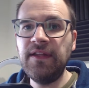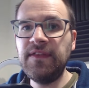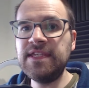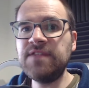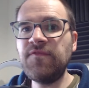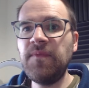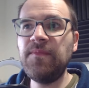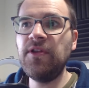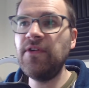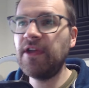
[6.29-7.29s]
This is for
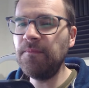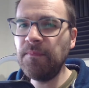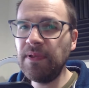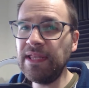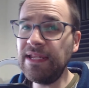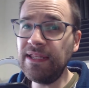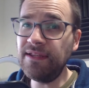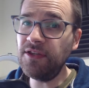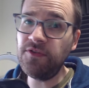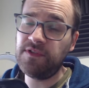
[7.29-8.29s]
people who are completely
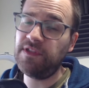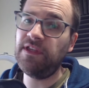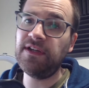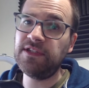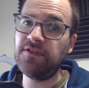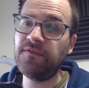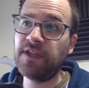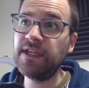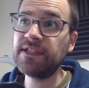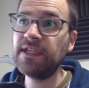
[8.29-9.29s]
new to the idea of
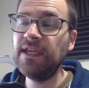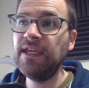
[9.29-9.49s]
Git.